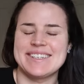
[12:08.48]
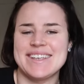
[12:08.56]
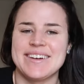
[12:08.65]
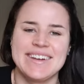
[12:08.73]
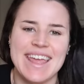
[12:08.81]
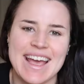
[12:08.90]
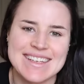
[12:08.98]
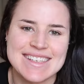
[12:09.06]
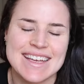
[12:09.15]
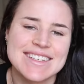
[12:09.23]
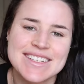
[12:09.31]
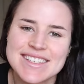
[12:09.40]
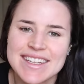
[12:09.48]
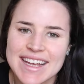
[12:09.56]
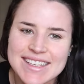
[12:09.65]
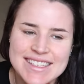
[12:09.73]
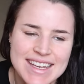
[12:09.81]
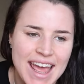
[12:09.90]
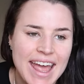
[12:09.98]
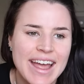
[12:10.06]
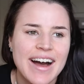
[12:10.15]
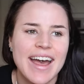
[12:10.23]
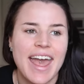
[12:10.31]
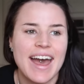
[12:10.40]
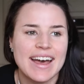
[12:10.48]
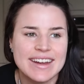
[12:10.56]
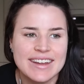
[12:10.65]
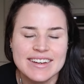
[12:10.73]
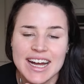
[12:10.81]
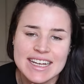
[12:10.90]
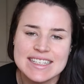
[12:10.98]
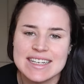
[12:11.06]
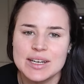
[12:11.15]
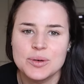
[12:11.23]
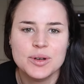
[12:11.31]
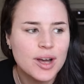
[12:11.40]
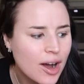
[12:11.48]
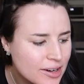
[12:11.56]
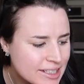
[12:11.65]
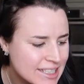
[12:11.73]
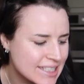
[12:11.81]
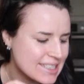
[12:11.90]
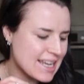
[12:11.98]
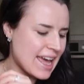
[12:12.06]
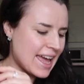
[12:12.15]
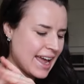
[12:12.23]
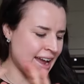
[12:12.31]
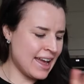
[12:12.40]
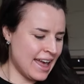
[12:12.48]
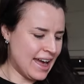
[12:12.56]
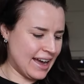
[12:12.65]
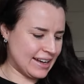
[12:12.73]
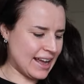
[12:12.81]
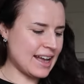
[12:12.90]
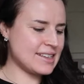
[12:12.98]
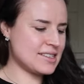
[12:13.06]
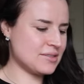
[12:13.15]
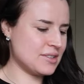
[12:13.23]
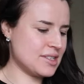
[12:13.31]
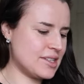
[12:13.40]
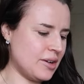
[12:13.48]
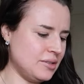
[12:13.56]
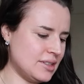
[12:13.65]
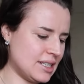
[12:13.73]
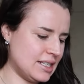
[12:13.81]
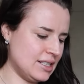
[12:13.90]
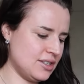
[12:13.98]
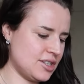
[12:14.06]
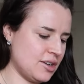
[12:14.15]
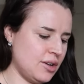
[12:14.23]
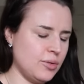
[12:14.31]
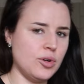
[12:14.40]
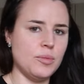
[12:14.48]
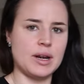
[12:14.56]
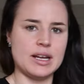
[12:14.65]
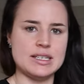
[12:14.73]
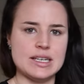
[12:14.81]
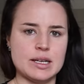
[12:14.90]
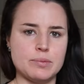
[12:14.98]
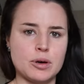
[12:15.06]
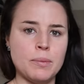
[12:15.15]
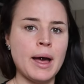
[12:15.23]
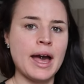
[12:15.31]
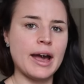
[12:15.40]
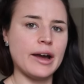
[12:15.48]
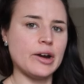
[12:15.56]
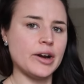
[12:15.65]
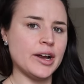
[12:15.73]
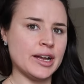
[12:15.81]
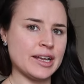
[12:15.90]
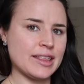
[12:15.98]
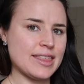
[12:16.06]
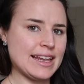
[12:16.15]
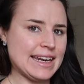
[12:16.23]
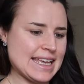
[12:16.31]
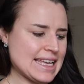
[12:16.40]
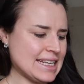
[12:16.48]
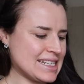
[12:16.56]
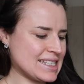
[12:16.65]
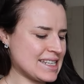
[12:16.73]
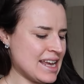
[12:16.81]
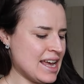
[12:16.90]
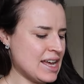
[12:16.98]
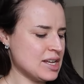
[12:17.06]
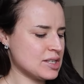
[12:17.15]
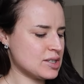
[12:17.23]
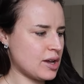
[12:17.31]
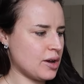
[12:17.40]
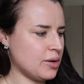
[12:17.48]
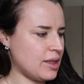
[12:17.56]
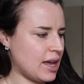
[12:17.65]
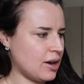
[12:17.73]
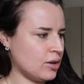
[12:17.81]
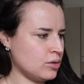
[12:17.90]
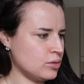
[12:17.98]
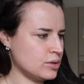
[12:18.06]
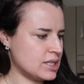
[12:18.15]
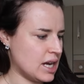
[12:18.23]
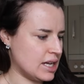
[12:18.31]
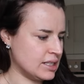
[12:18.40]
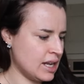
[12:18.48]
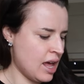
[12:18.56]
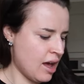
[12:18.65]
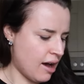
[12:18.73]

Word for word: So yes, as you've seen yesterday, I had a nice little gardening day, and as a result, I didn't show you all, but I did prepare the leeks. So they are all done.